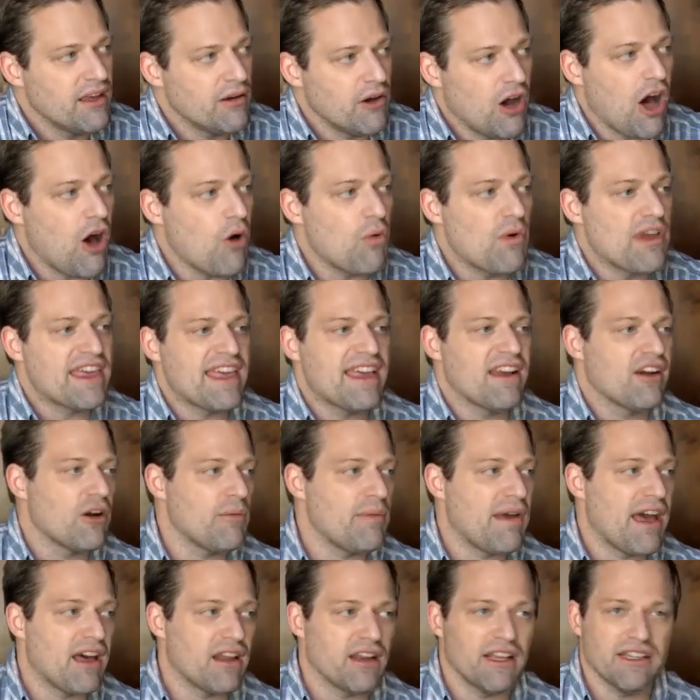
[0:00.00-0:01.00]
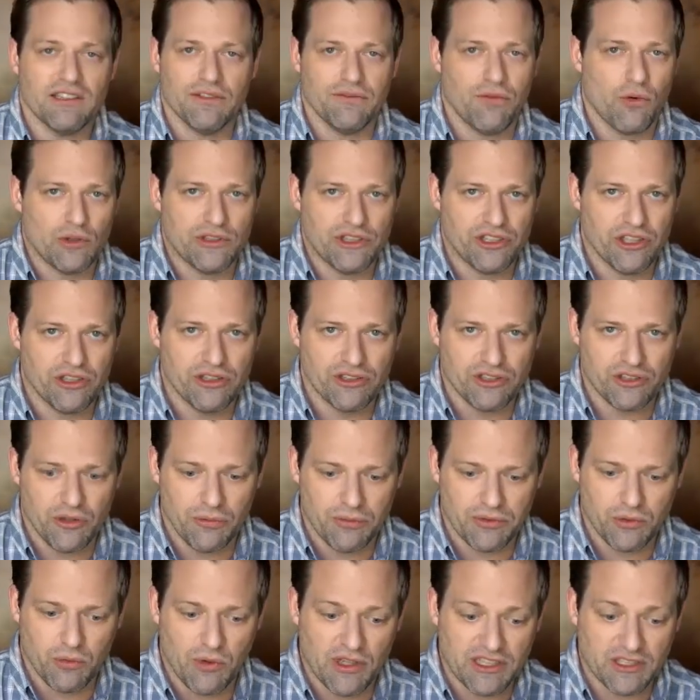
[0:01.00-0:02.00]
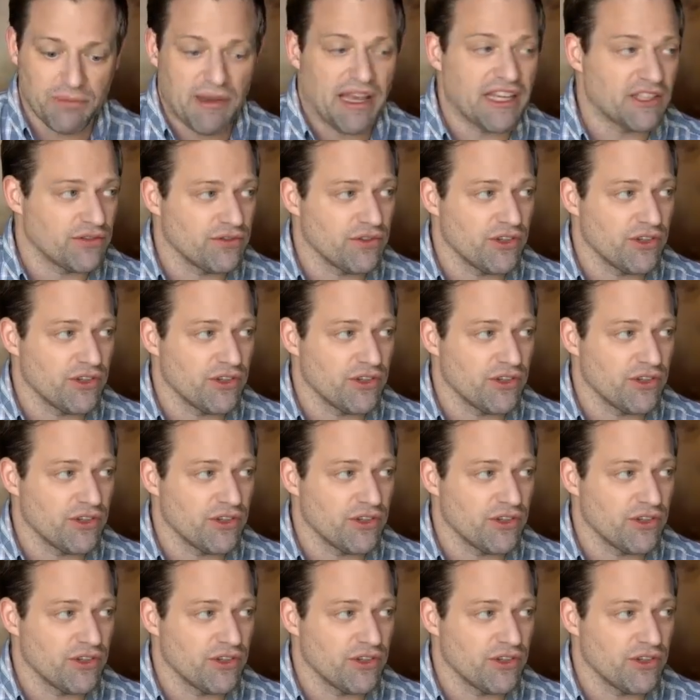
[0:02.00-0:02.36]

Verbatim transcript: all we care about at Duford Insurance Group is what's best